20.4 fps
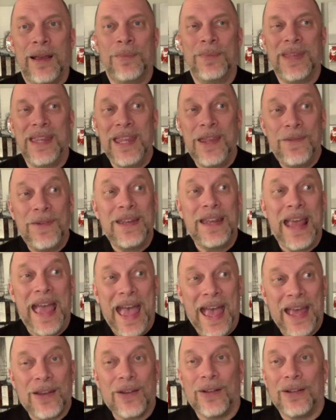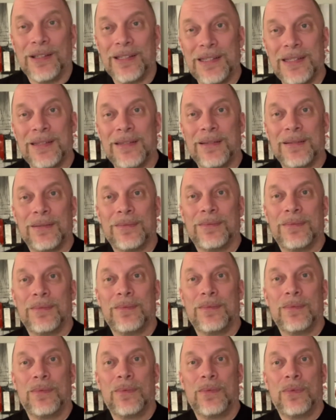even adults
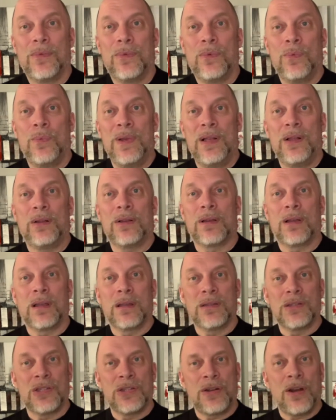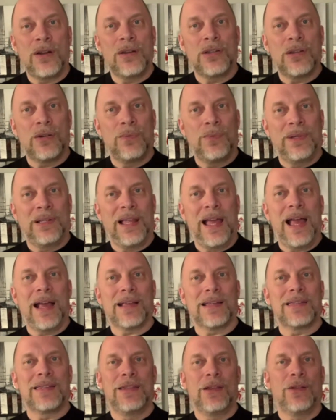will start to
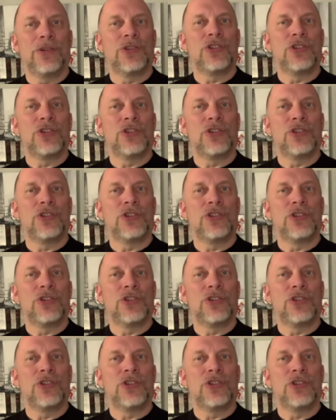relax. They'll